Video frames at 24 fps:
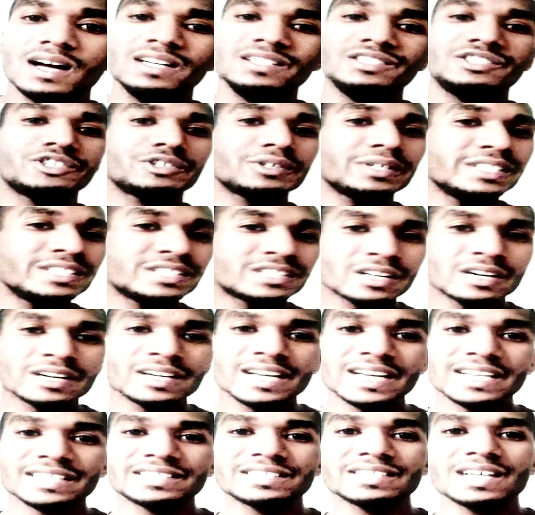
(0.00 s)
trends
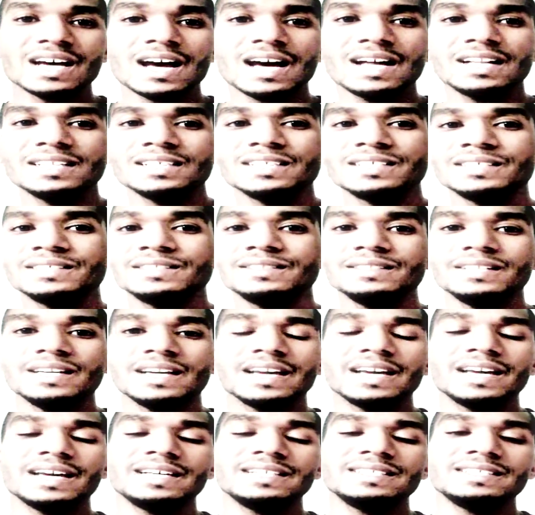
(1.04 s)
aren't as solid,
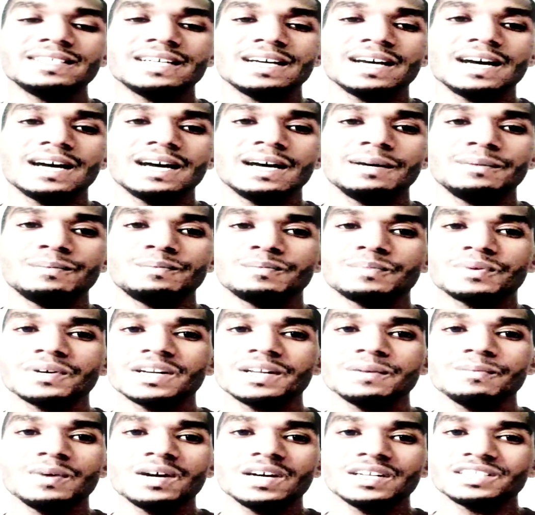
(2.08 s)
and
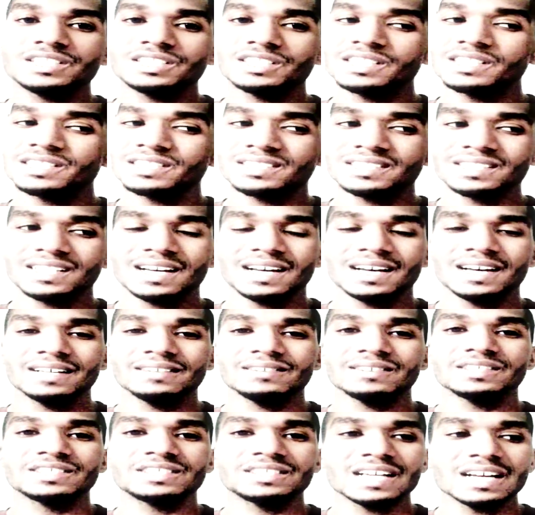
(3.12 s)
pretty much there's
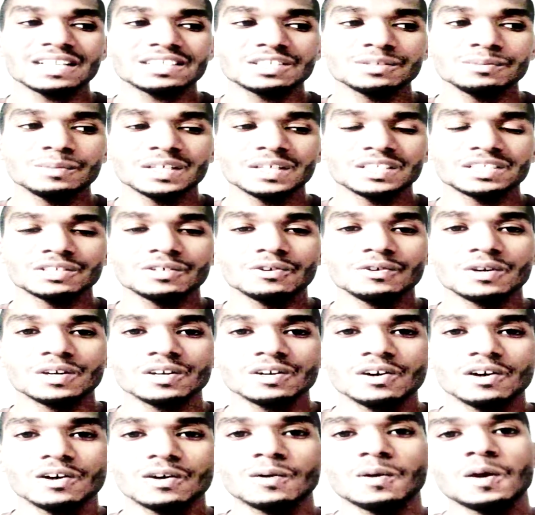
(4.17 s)
not too much going
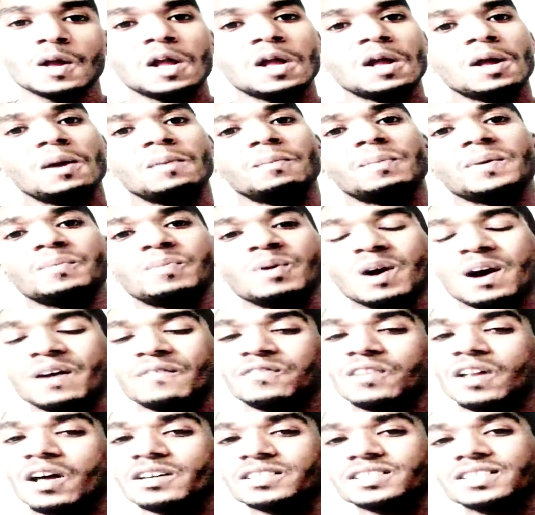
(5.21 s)
on. People
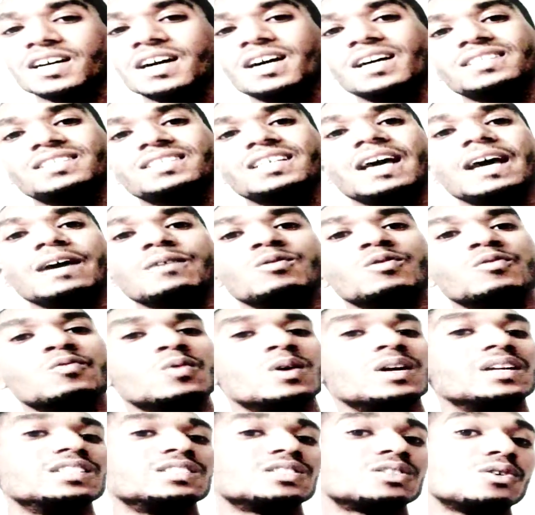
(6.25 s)
have lost contact with
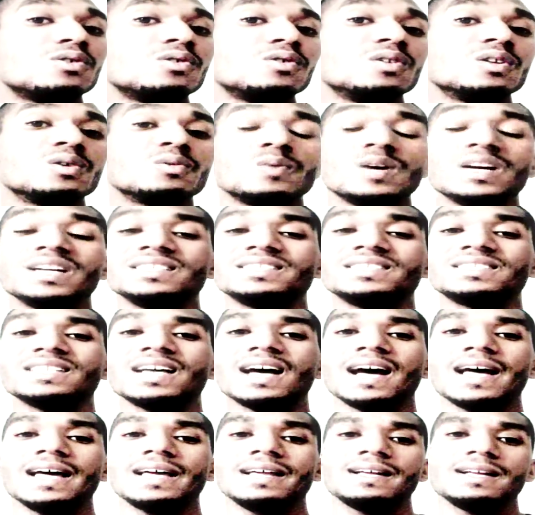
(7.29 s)
what is cool and what is
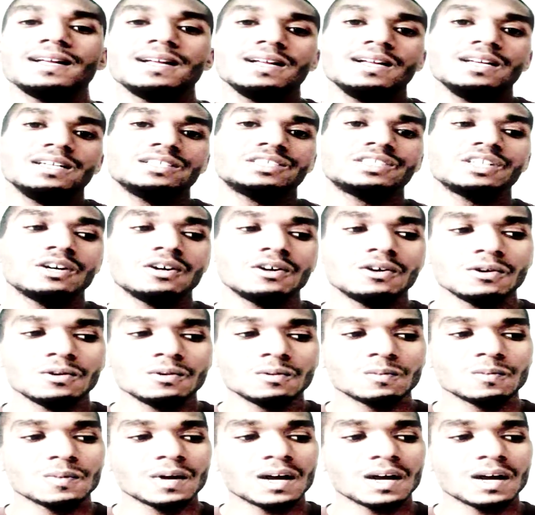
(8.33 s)
not. So